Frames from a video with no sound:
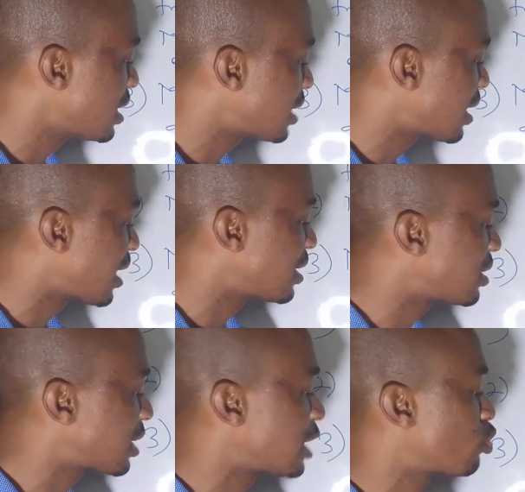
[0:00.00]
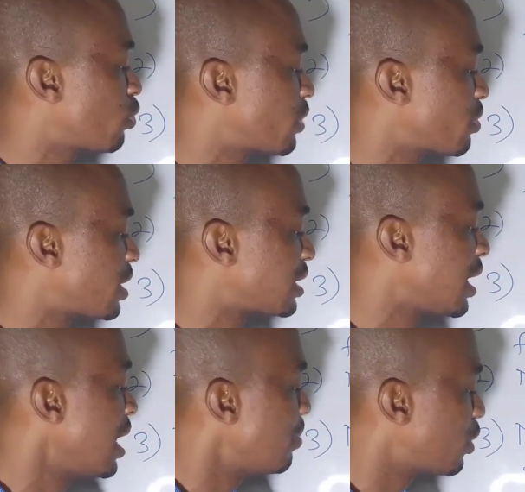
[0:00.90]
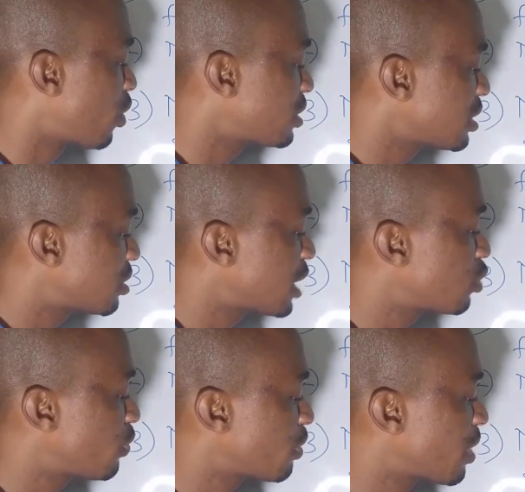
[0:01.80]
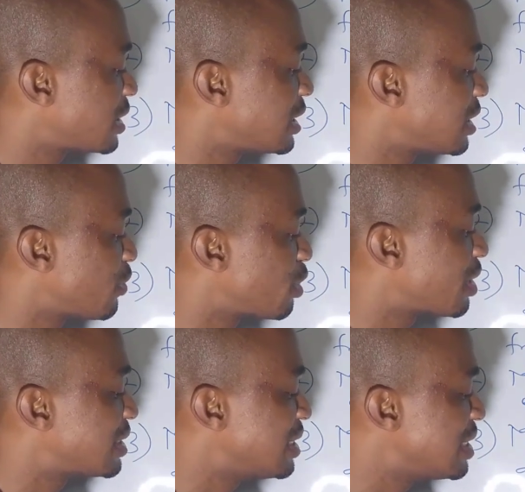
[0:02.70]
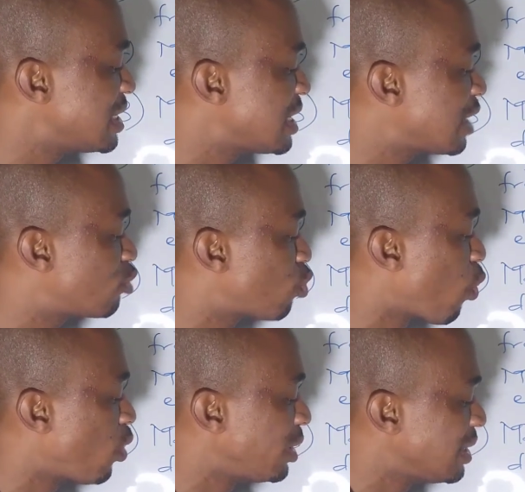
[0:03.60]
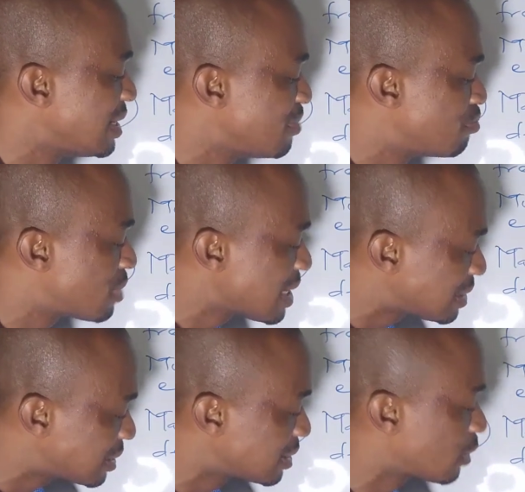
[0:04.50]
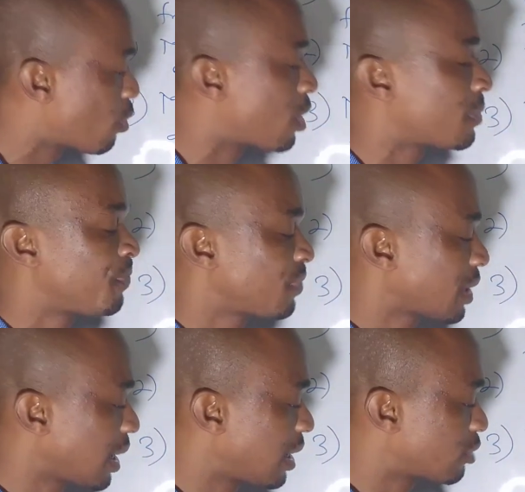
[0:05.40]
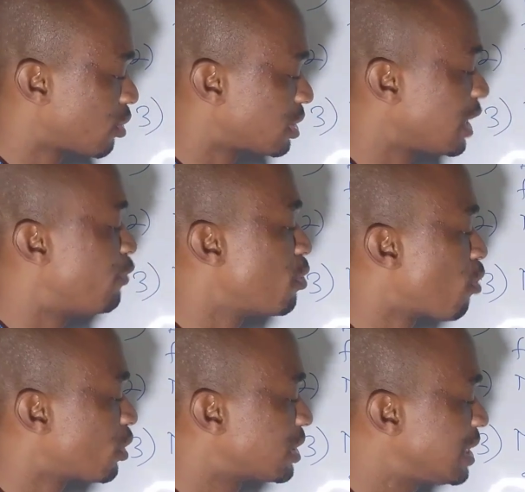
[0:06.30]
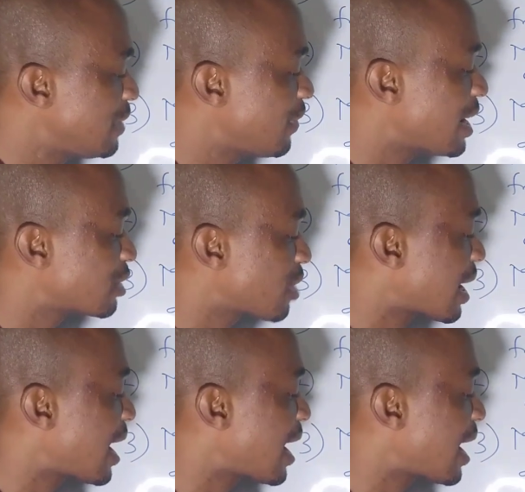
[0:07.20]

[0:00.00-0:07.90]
greater than the threshold frequency, because the threshold frequency is the frequency needed to only liberate the what? Electrons. If you must give extra